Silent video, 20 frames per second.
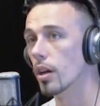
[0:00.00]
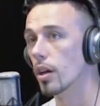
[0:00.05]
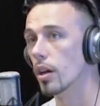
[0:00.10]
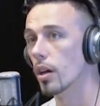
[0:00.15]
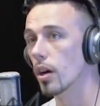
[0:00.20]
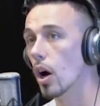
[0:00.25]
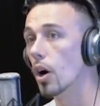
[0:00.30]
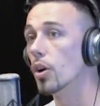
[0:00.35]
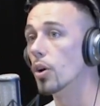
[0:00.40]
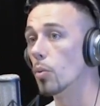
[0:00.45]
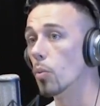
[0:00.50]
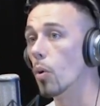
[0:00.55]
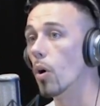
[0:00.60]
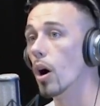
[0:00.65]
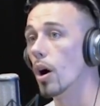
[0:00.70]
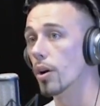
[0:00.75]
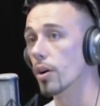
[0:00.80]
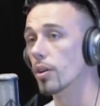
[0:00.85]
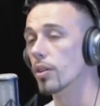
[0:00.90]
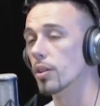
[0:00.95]
bigger
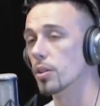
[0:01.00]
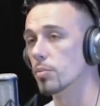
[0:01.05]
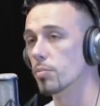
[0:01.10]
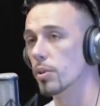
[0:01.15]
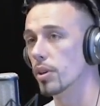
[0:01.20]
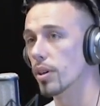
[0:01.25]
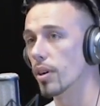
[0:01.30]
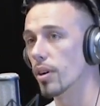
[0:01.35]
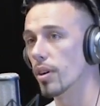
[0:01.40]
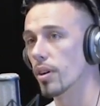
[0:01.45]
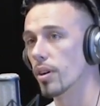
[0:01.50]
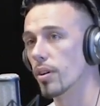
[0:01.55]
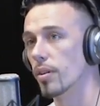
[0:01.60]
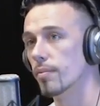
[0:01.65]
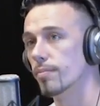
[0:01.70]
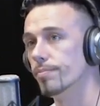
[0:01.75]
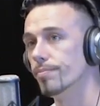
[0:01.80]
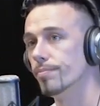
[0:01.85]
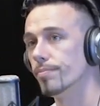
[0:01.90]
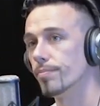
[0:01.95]
underwater that. that's bigger.
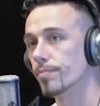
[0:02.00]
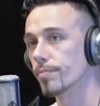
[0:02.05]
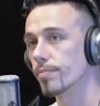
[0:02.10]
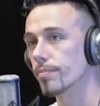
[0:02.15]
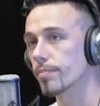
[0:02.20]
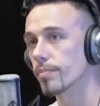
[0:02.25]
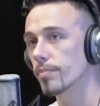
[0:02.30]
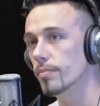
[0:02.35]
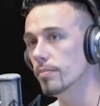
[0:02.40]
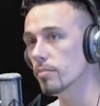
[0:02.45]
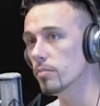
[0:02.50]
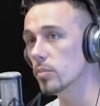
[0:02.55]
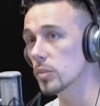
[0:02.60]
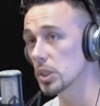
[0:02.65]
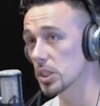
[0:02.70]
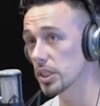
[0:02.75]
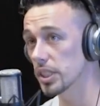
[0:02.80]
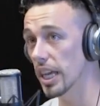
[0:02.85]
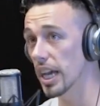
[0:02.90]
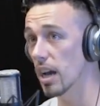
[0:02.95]
Shit.
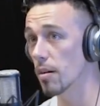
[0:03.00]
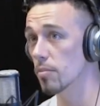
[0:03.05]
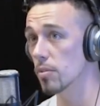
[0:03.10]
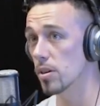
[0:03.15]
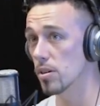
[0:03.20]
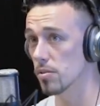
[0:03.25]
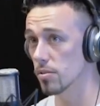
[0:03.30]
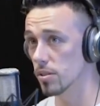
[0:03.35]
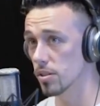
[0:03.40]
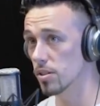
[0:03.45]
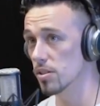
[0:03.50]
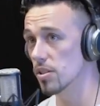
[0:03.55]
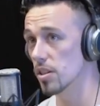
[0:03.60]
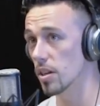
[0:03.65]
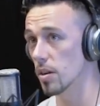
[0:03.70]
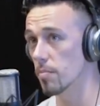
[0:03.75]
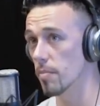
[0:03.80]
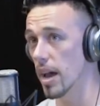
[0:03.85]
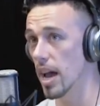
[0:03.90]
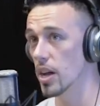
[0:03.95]
Yeah, bro. So you can
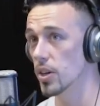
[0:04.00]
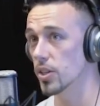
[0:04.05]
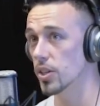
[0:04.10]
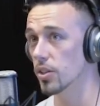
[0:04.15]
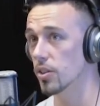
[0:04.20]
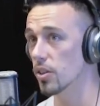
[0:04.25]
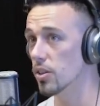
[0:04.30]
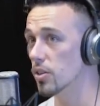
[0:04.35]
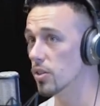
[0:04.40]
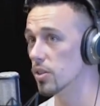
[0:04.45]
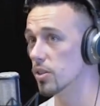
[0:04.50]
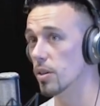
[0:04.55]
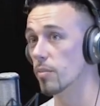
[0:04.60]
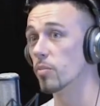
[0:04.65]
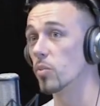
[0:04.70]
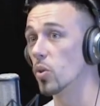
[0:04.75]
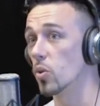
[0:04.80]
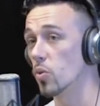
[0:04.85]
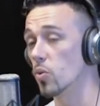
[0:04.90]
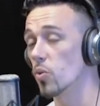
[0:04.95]
imagine there's some
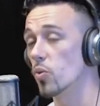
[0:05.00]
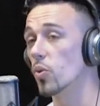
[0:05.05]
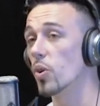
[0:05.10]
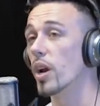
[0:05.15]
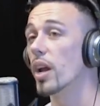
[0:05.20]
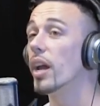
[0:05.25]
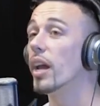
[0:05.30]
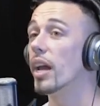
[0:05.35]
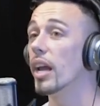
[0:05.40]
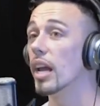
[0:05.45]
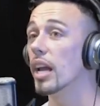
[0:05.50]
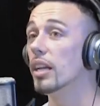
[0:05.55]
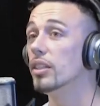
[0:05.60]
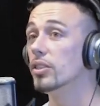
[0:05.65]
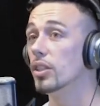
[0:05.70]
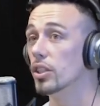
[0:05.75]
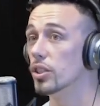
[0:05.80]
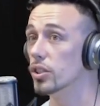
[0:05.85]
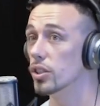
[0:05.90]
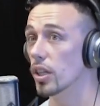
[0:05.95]

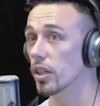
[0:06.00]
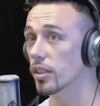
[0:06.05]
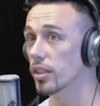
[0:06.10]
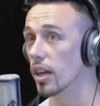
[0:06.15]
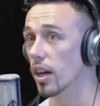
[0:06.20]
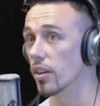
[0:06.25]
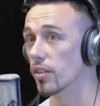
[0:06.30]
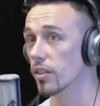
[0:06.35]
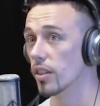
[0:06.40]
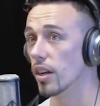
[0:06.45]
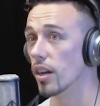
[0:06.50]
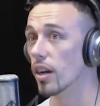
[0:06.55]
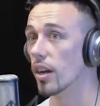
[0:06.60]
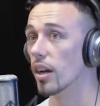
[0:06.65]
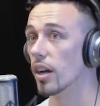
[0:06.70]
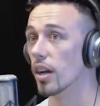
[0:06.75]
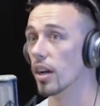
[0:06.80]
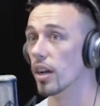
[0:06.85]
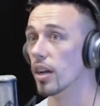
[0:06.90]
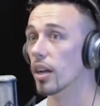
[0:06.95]
crazy shit living there. in
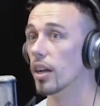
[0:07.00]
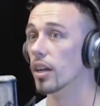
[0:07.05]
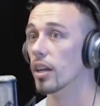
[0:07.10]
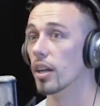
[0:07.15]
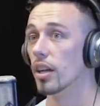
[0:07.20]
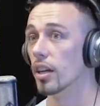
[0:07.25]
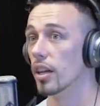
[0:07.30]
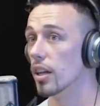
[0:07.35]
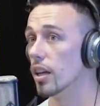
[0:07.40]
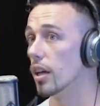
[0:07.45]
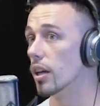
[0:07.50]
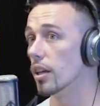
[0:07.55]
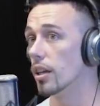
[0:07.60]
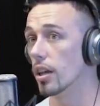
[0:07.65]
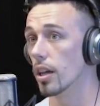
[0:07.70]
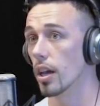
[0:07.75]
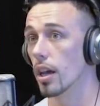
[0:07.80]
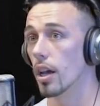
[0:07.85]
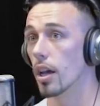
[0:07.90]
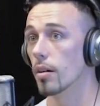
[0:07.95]
there, on there.
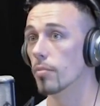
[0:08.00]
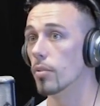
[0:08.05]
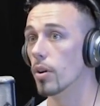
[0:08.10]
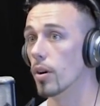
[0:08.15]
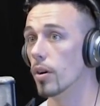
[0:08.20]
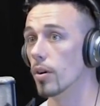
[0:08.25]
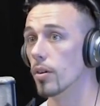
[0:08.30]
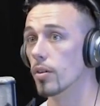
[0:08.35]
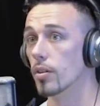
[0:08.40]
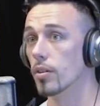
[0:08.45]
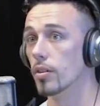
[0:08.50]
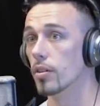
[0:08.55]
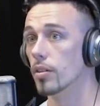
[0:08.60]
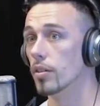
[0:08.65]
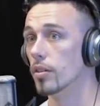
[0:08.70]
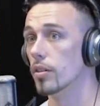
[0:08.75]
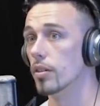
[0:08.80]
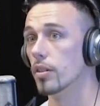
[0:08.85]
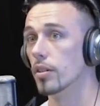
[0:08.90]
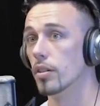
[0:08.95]
Yeah, bro.
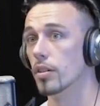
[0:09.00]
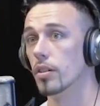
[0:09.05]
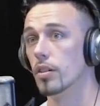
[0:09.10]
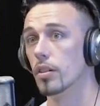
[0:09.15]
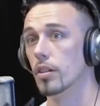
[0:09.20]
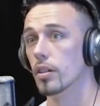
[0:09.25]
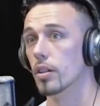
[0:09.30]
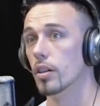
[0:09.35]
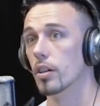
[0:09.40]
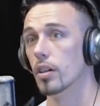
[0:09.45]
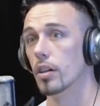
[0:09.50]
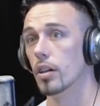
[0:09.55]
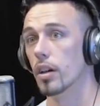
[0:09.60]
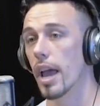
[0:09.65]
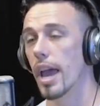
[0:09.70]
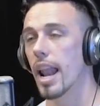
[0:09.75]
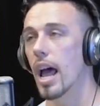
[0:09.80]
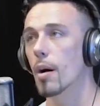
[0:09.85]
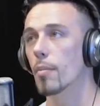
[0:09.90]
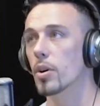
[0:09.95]
Damn.
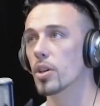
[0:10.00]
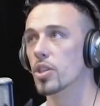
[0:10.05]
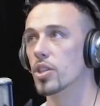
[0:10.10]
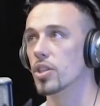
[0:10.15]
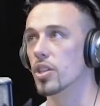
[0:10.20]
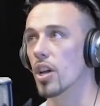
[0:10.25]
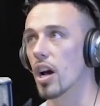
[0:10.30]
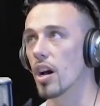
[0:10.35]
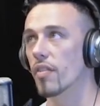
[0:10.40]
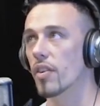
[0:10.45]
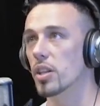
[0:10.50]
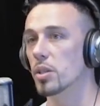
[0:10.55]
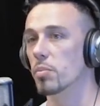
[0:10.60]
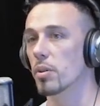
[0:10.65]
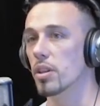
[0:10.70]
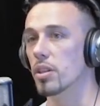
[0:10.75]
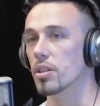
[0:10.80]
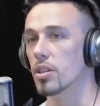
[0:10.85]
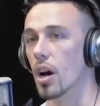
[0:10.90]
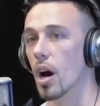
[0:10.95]
And how much stuff has
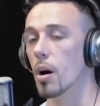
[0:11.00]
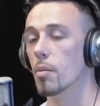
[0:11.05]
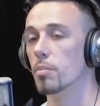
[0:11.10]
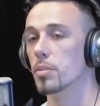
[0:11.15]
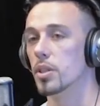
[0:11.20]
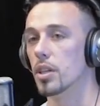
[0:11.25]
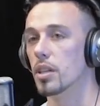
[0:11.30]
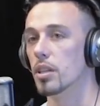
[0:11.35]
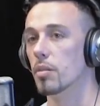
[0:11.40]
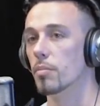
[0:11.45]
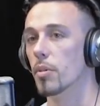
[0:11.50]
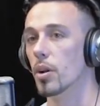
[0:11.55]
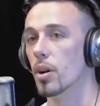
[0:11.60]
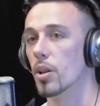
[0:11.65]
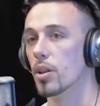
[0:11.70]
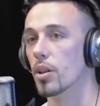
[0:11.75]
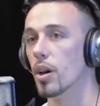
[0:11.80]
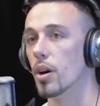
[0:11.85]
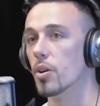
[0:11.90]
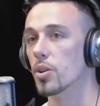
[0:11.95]
been dumped in the middle of
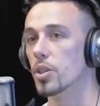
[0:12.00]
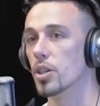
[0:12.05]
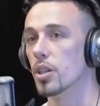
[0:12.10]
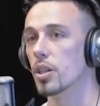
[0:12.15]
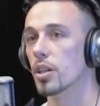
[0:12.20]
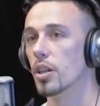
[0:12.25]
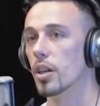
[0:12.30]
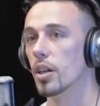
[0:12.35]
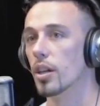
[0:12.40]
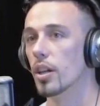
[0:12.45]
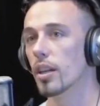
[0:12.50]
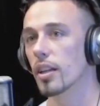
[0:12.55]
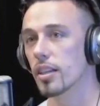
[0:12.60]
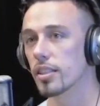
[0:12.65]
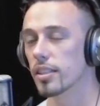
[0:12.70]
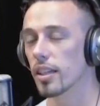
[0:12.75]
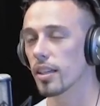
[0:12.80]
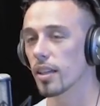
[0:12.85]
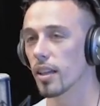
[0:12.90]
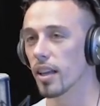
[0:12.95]
the ocean? Because
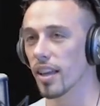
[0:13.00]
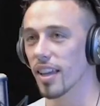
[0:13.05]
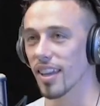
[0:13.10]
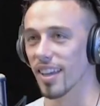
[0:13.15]
I.